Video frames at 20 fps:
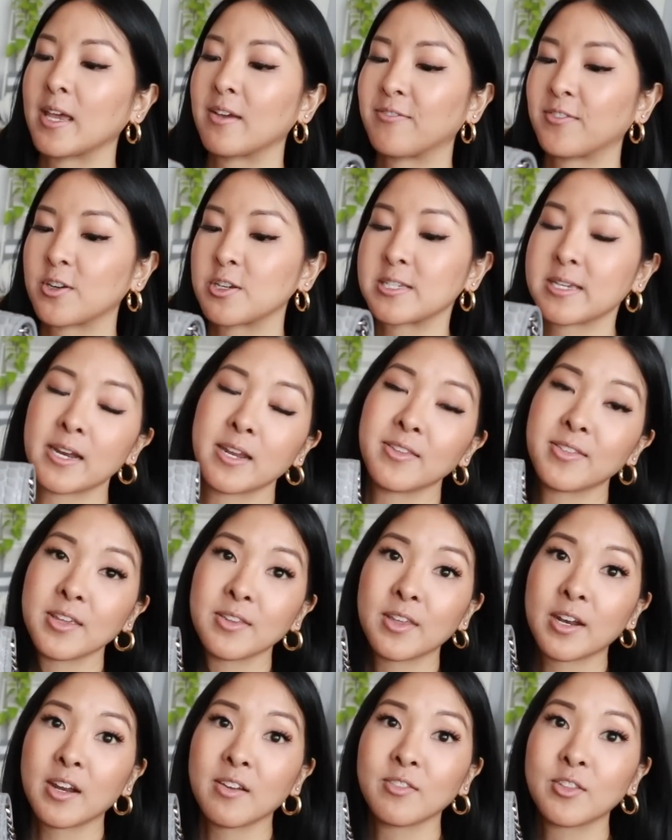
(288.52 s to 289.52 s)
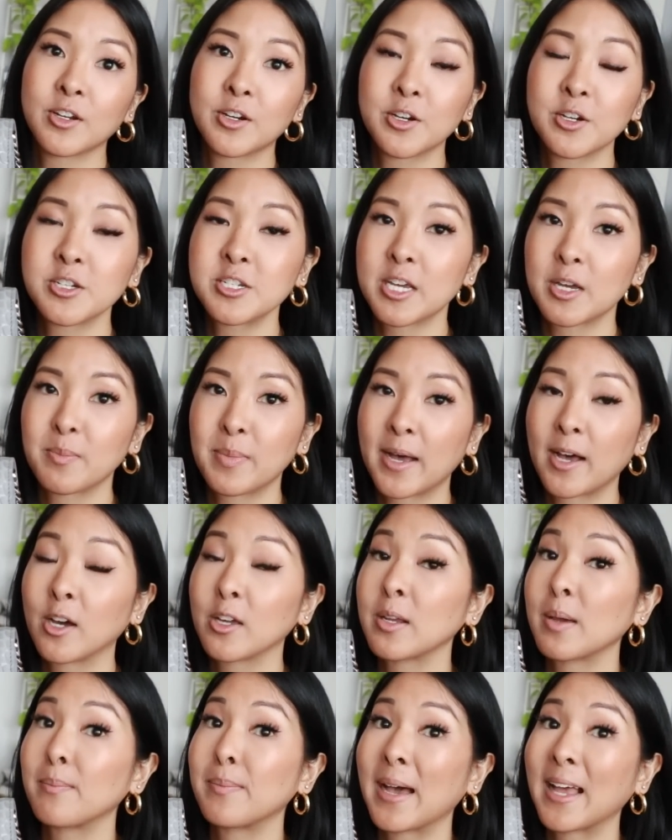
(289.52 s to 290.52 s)
if there's anything that I've learned
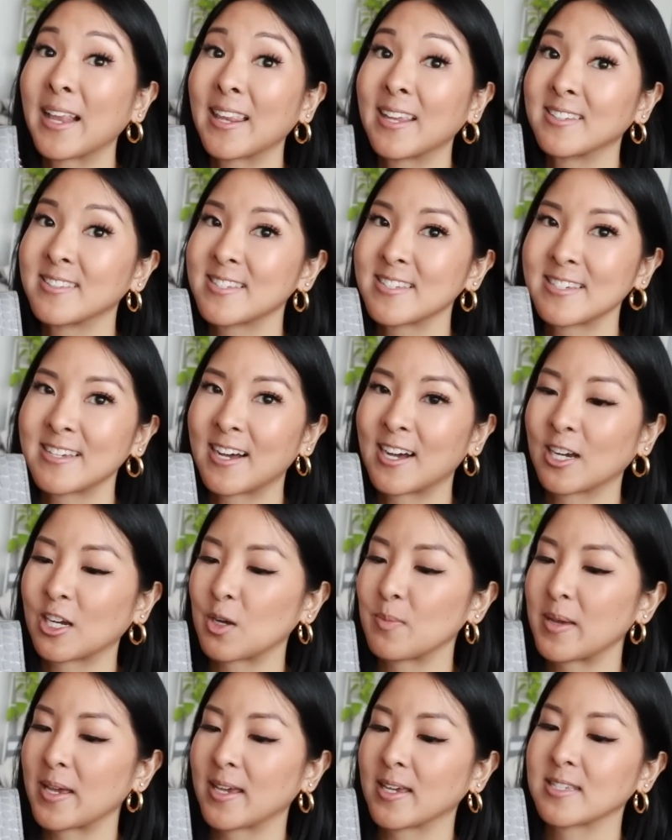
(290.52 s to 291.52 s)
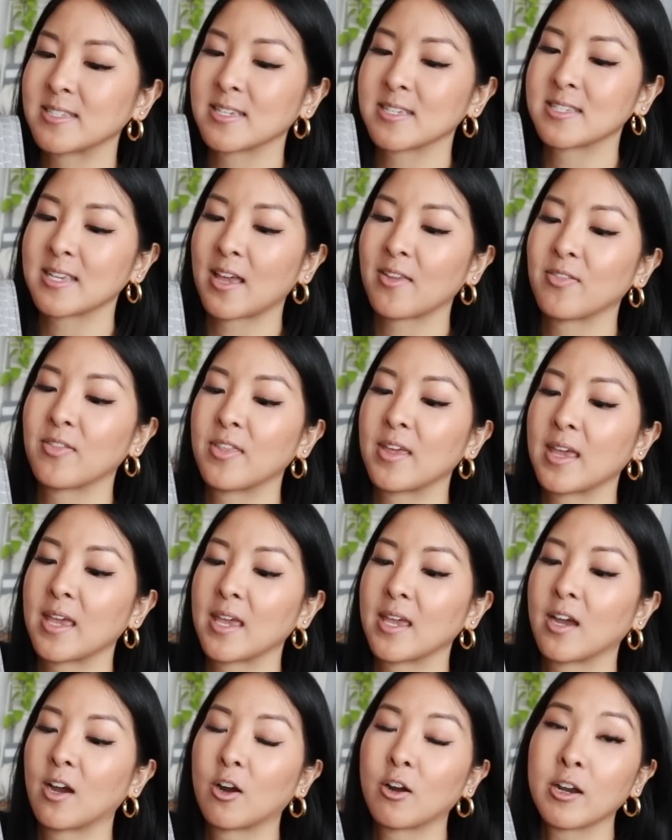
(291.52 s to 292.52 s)
about Balenciaga bags is that
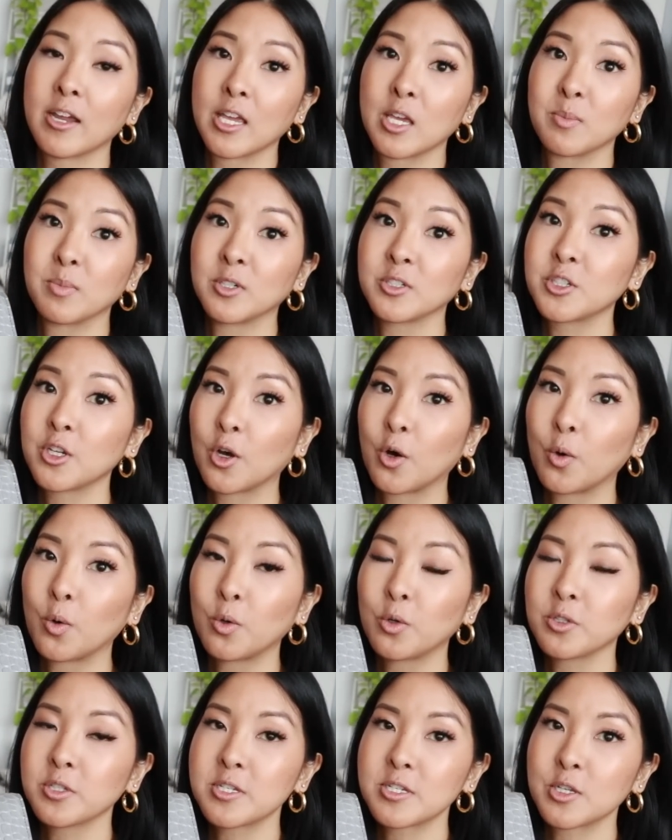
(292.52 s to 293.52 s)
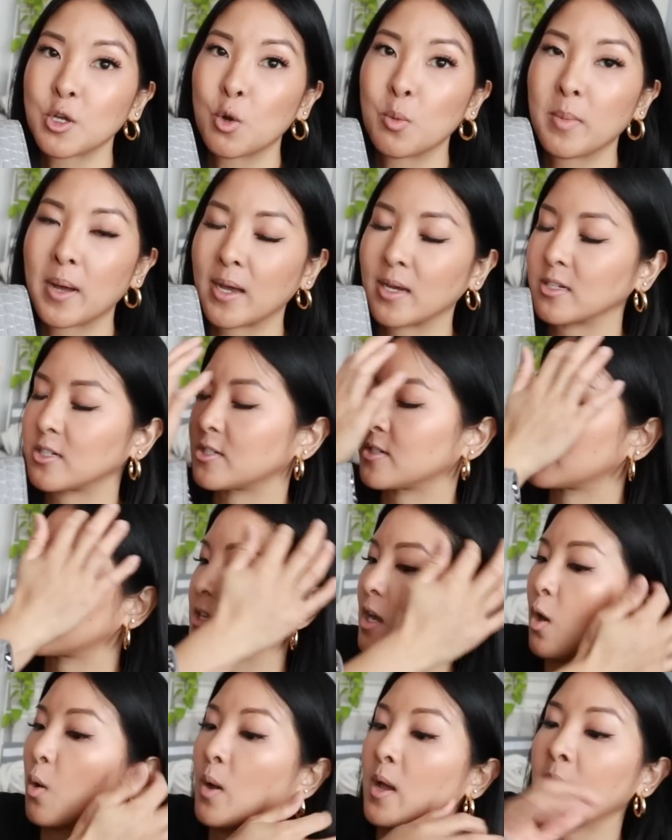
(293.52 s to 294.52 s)
they are able to hold so much.
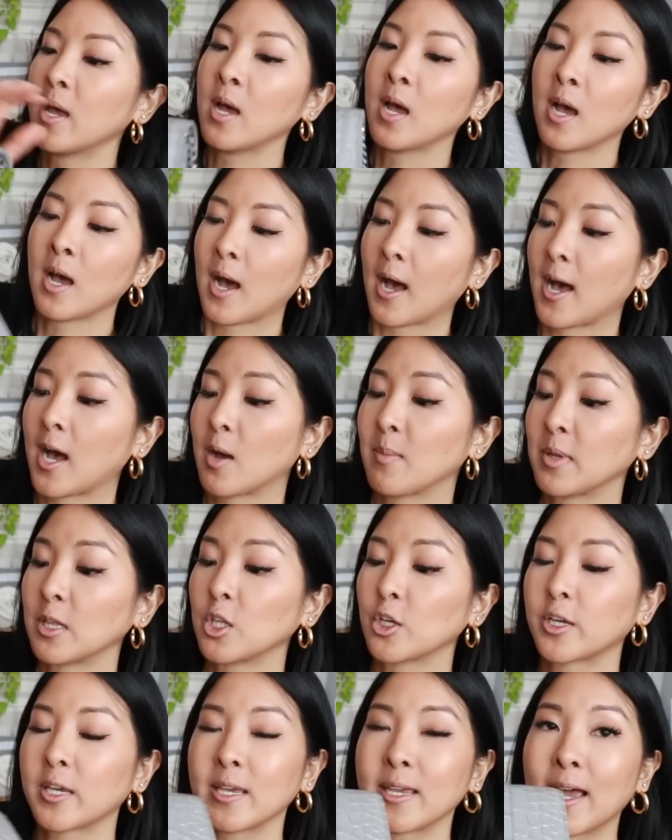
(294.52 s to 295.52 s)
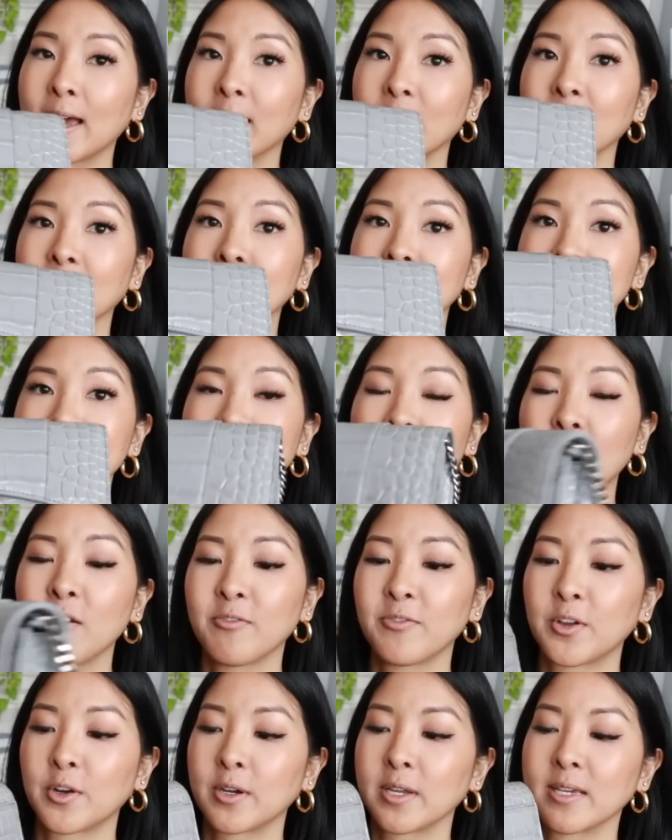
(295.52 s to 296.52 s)
So So looking at it
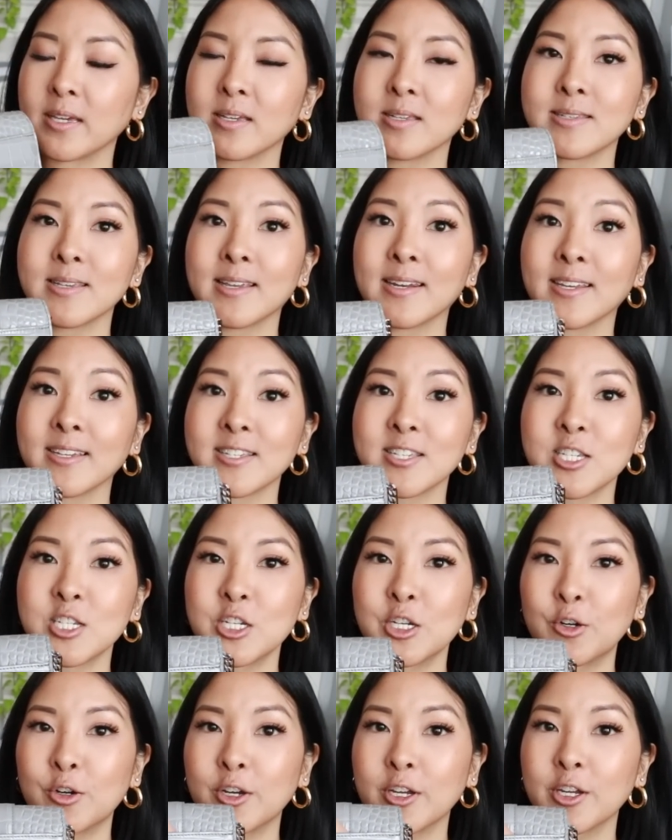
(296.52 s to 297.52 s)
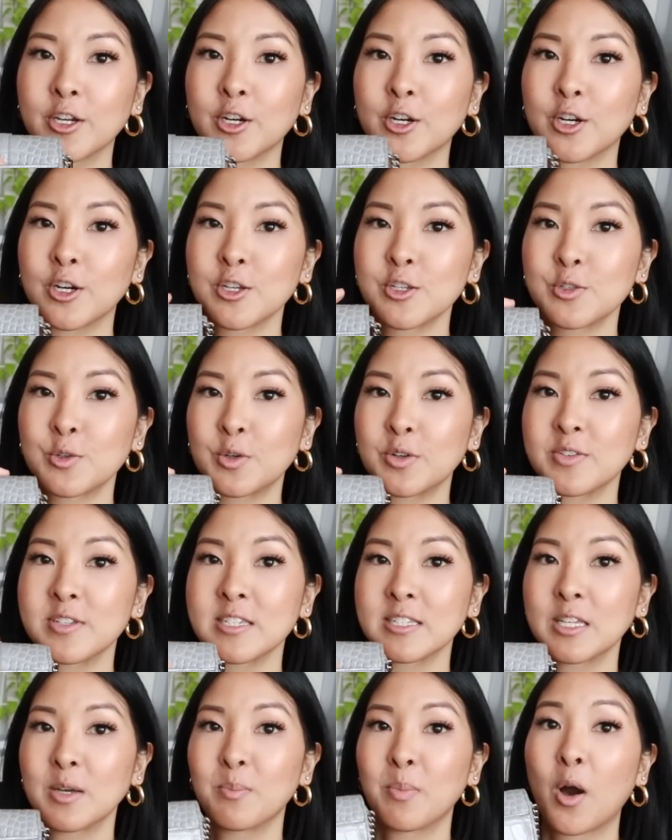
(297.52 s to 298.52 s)
itself, there is an exterior sort of
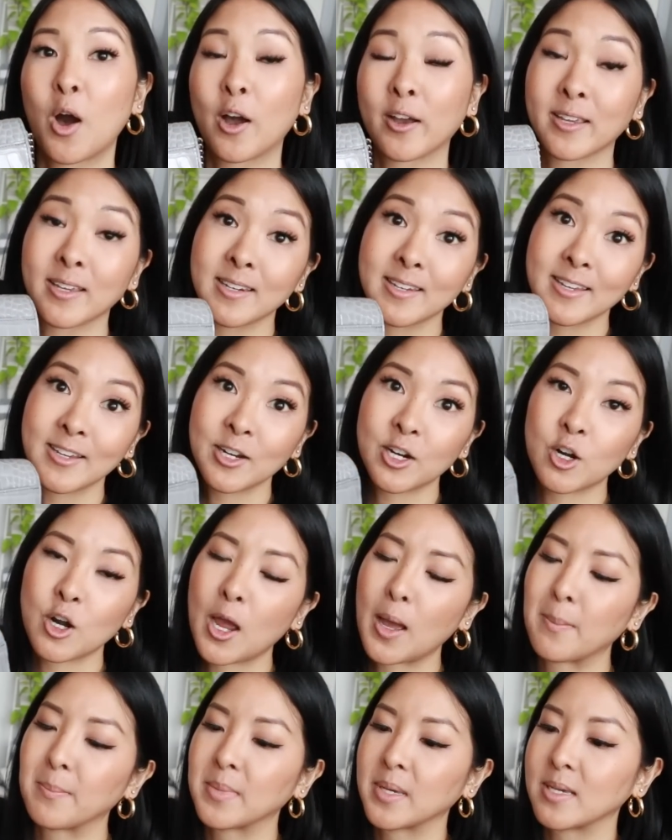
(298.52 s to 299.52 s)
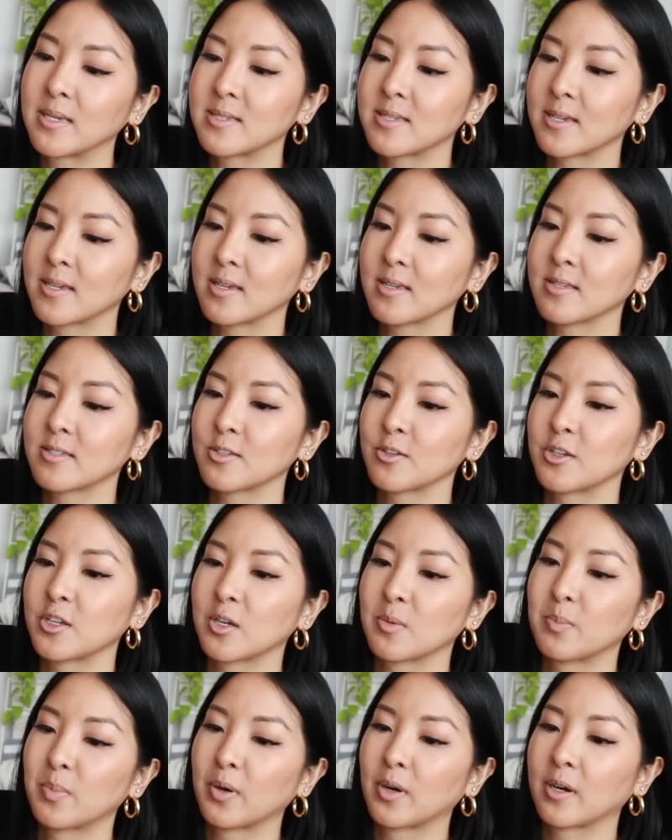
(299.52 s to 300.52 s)
slip pocket here, amazing. So you
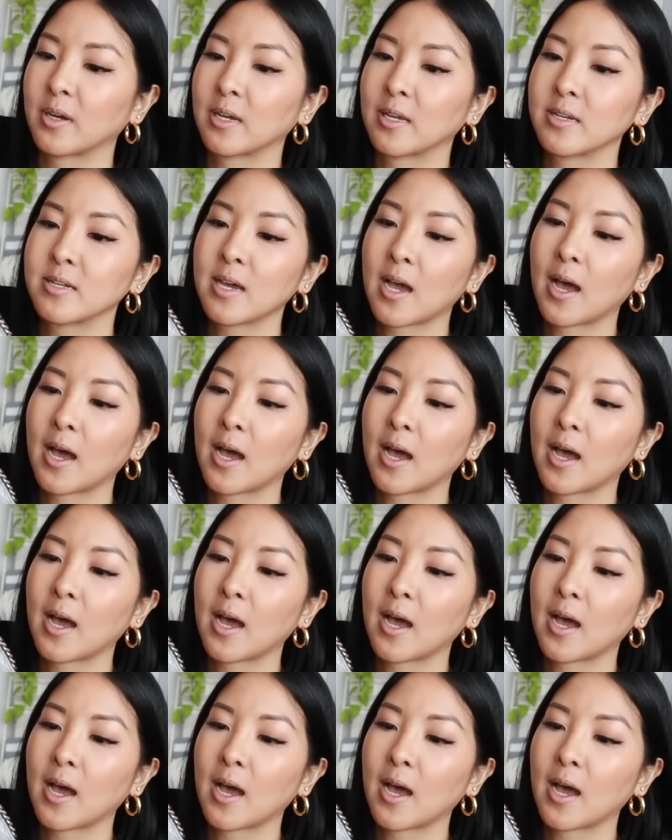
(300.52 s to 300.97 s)
can put,